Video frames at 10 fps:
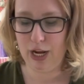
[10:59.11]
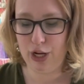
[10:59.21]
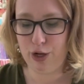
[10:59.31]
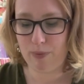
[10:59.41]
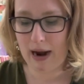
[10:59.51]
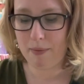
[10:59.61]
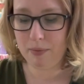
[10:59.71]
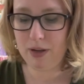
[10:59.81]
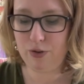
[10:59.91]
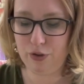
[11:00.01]
you
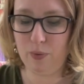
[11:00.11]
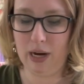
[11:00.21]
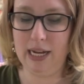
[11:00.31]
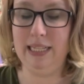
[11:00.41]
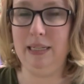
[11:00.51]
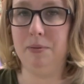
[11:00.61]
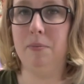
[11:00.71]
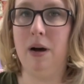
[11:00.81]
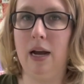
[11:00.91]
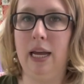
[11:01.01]
probably do want a deeper
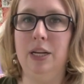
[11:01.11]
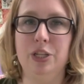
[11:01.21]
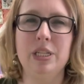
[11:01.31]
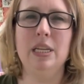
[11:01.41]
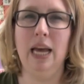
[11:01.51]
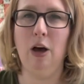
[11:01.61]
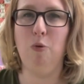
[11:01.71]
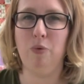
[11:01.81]
pocket just to help